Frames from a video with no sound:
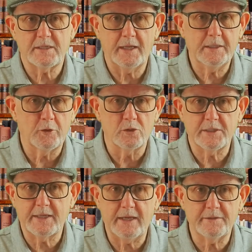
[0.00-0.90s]
Tying it all
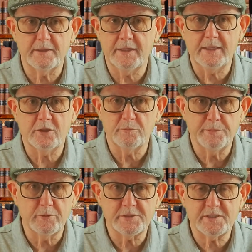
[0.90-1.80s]
together in
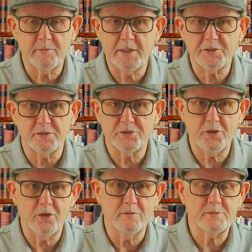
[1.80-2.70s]
computer simulation
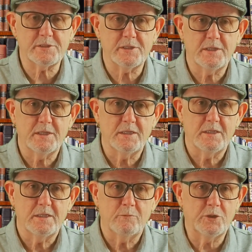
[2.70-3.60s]
terms,
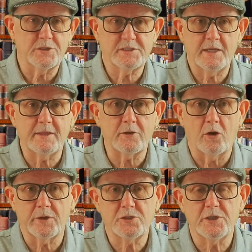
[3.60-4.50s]
we could say that
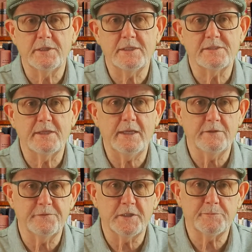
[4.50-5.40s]
Origin is the
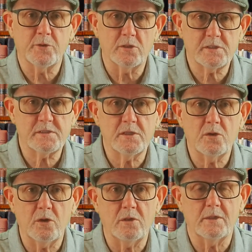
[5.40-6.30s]
infinite processing
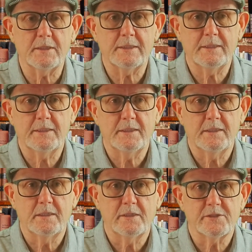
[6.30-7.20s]
core.
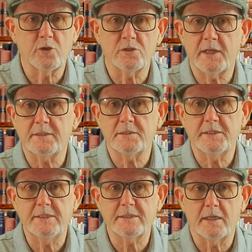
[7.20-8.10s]
Source
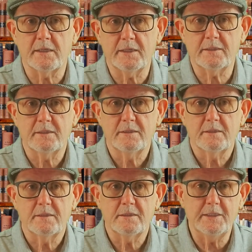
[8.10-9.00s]
entities are like
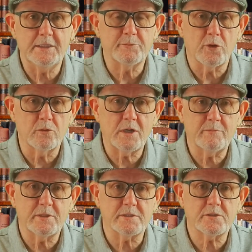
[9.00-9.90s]
lead
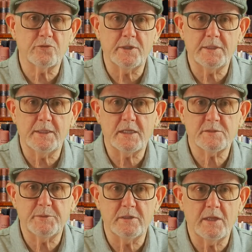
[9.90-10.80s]
programmers creating
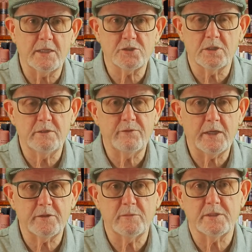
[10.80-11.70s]
experiential
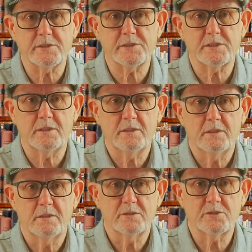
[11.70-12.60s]
environments.
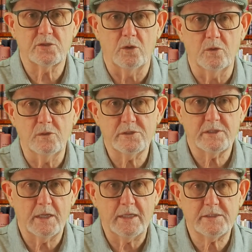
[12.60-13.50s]

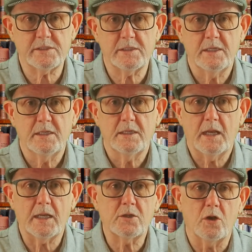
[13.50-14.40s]
Souls, us,
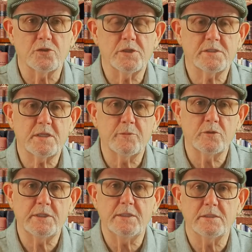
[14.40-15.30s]
are conscious
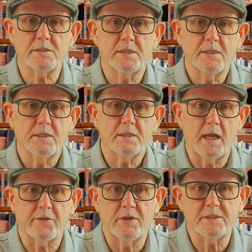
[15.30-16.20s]
subroutines,
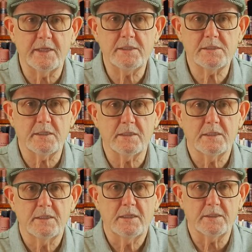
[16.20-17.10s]
gathering data
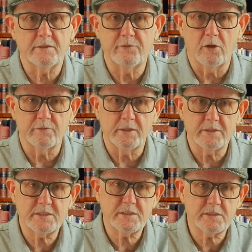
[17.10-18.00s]
and evolving
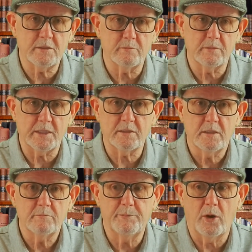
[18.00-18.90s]
the system like
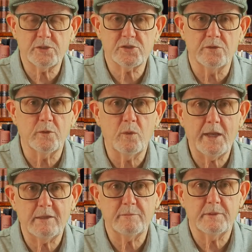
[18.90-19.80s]
bots on the
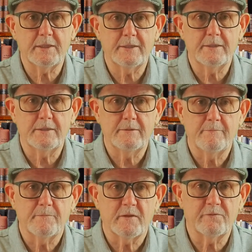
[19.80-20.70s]
web.
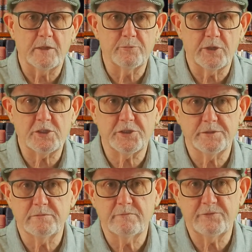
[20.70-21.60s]

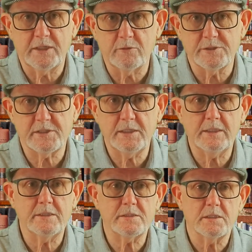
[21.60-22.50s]
Vibration
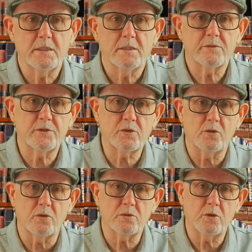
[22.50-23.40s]
frequency is the
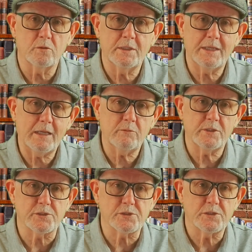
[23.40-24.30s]
core coding
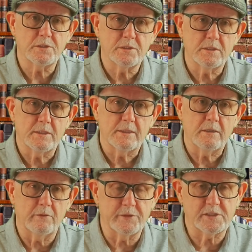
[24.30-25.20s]
language
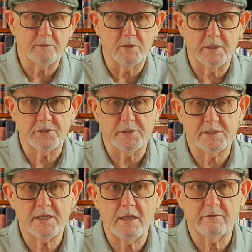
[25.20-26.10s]
of the simulation
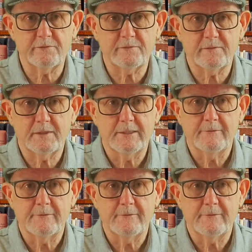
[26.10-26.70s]
itself.